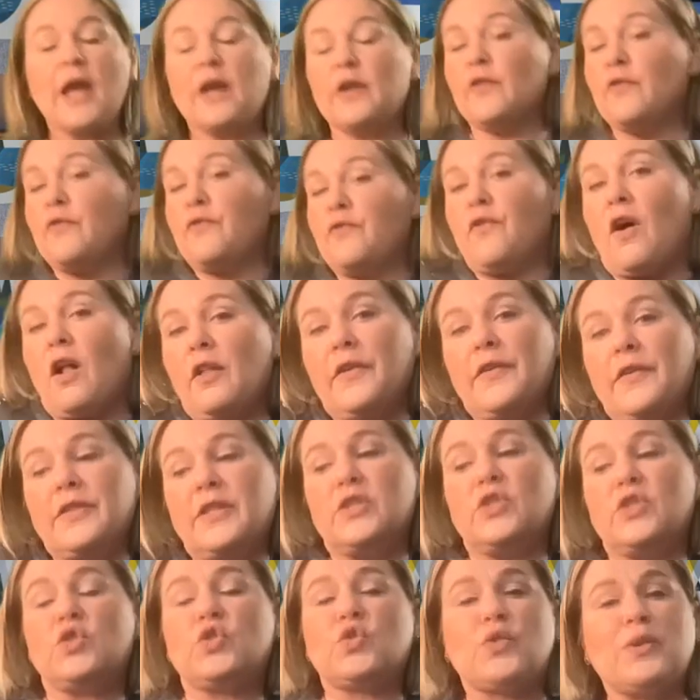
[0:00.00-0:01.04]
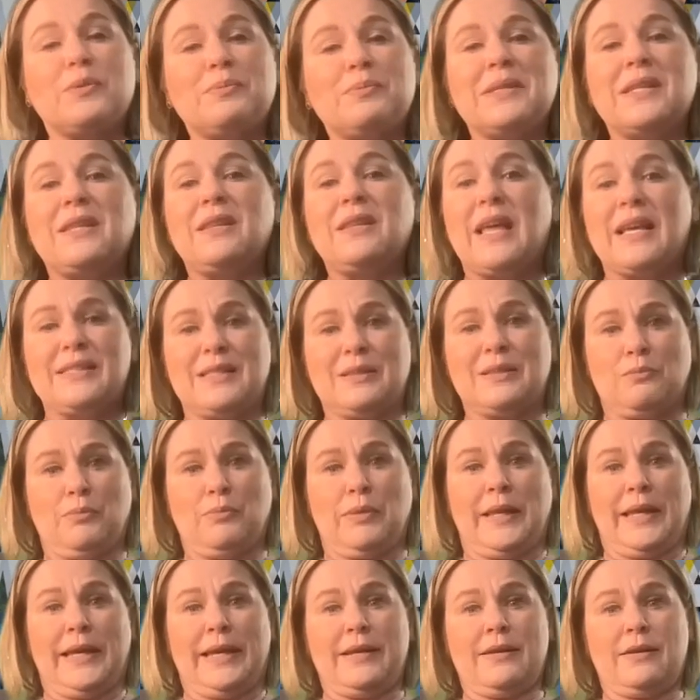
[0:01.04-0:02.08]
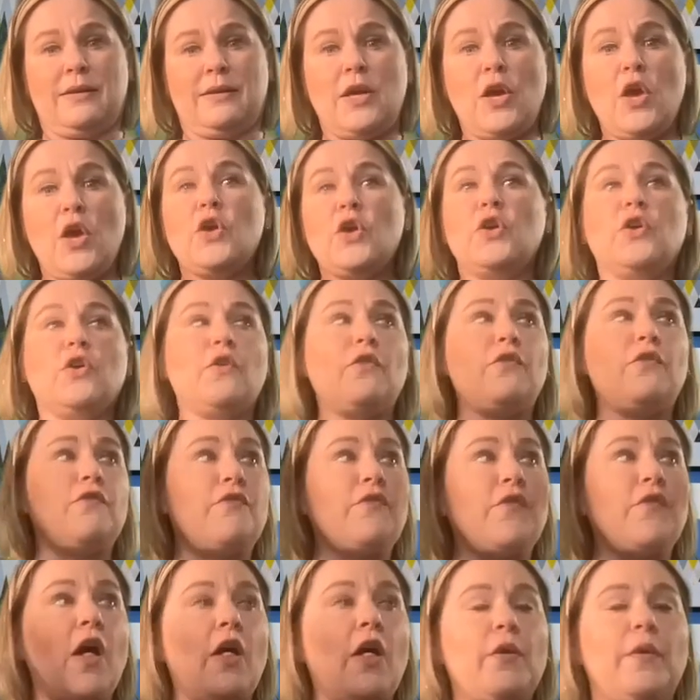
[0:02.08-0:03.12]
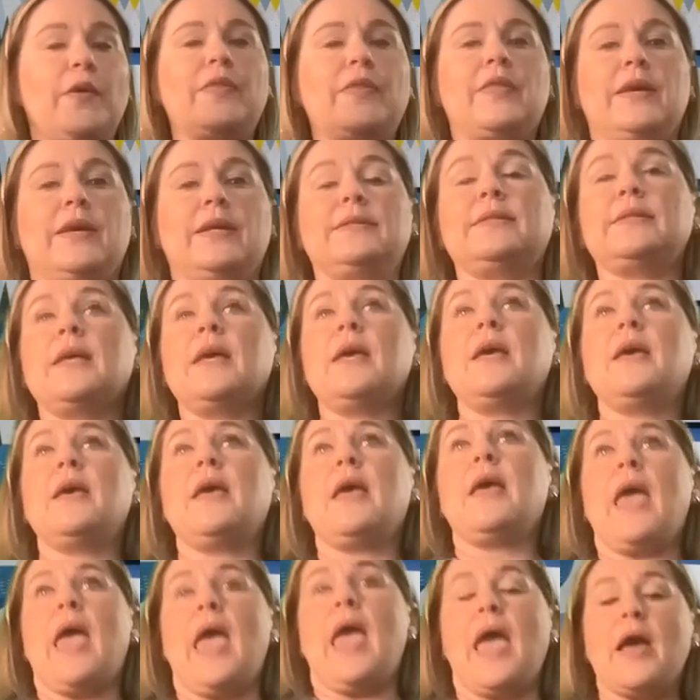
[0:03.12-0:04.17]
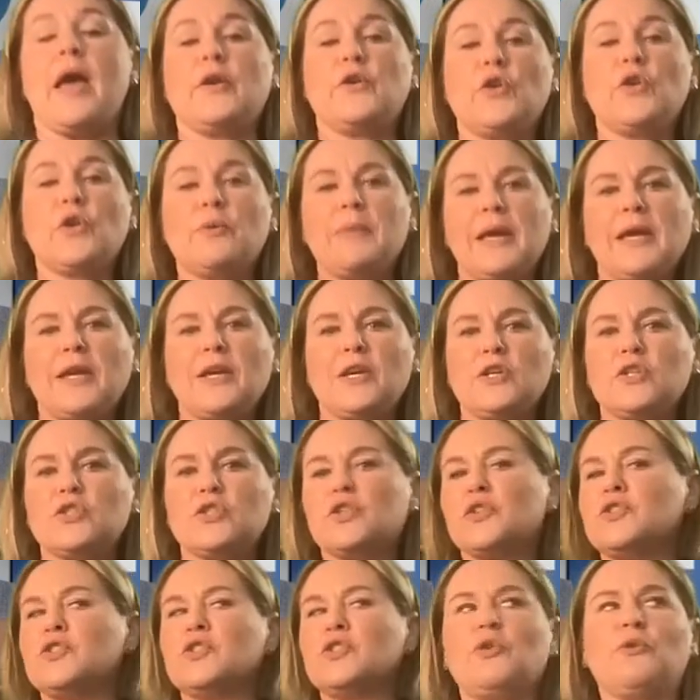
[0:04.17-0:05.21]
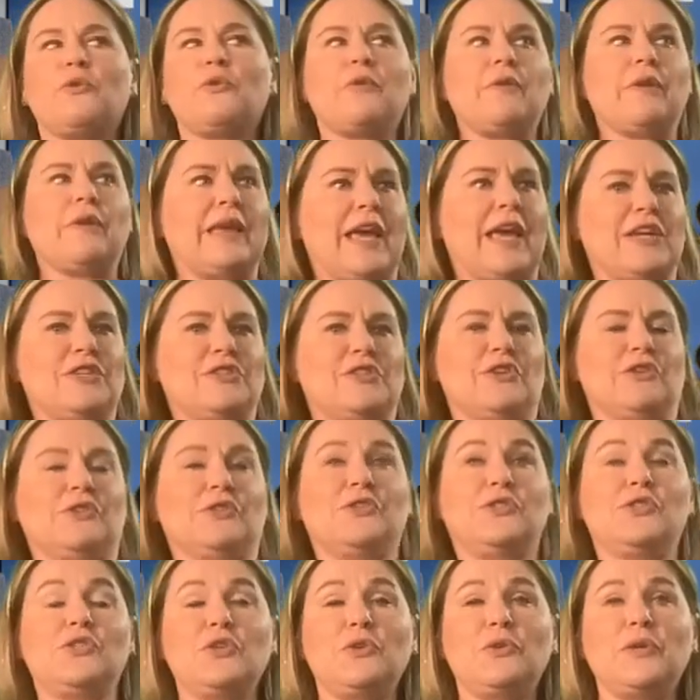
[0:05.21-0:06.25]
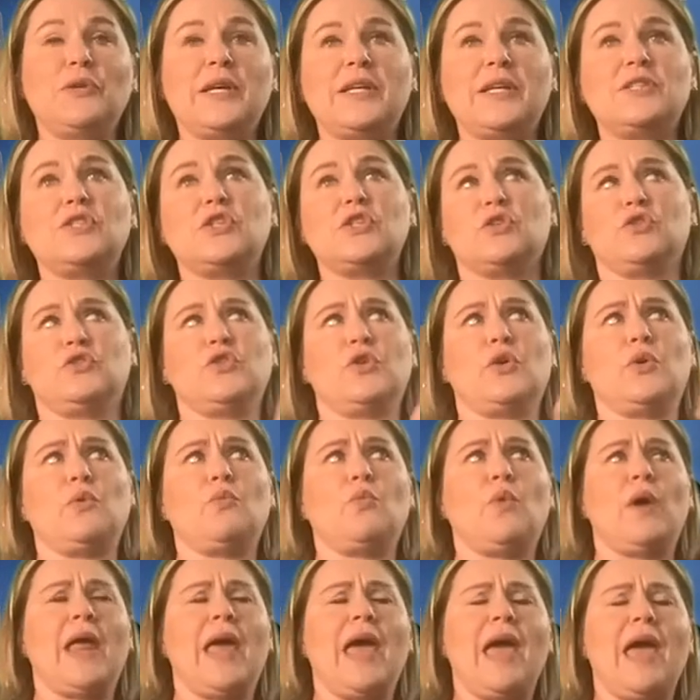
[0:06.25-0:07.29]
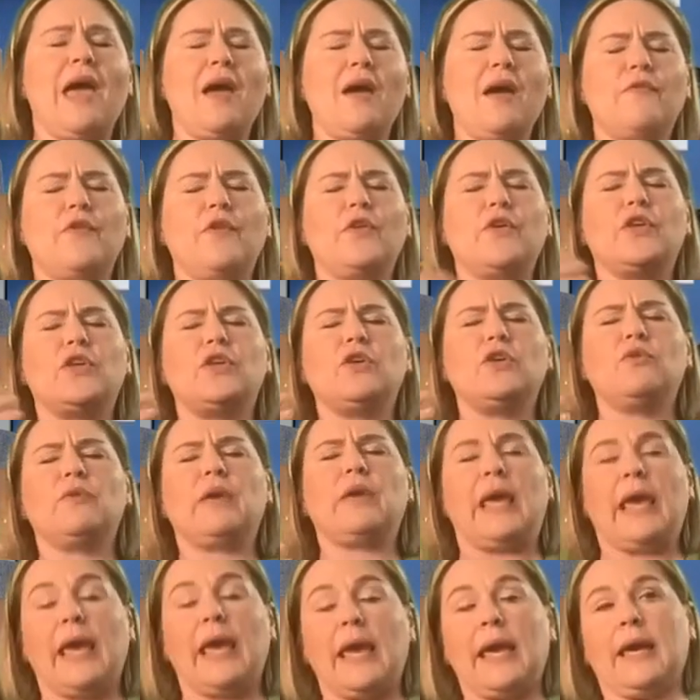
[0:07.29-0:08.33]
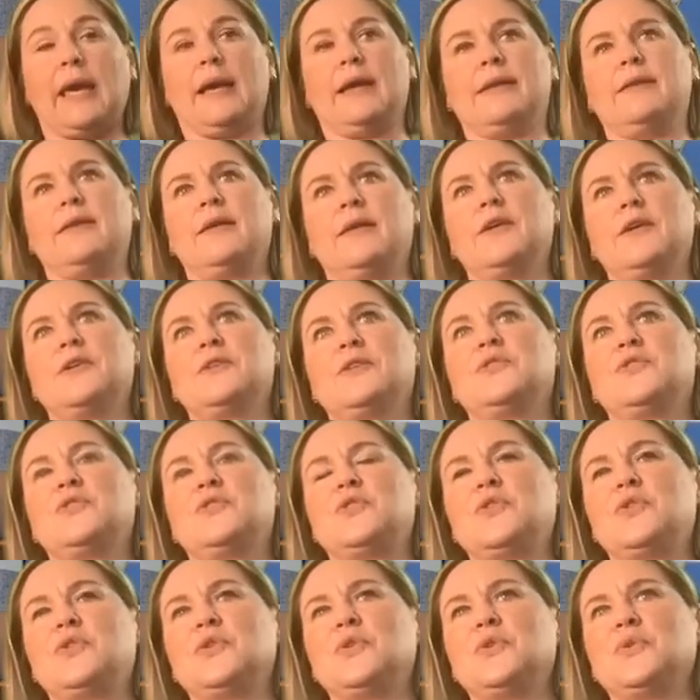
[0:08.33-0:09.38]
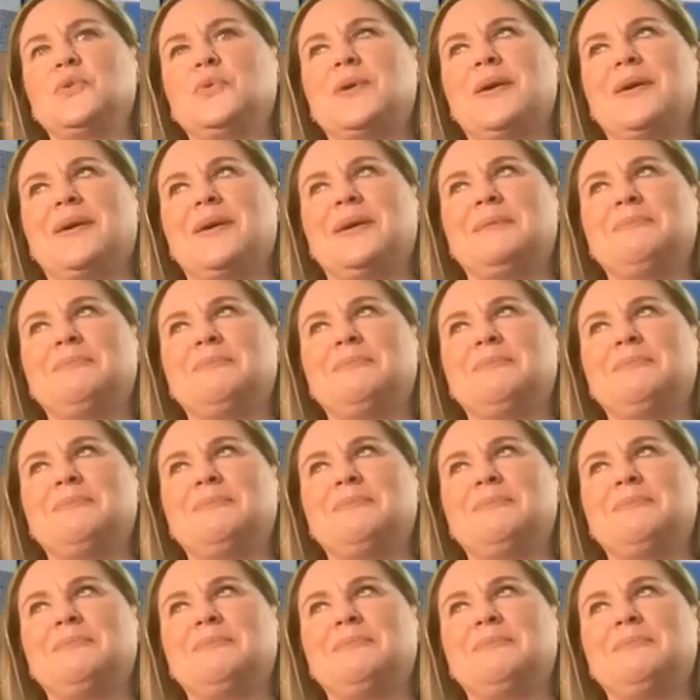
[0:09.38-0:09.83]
and you're following the scripted lesson plan. You're following this, and you're making sure, so you're engaging your students. You're doing whatever you can to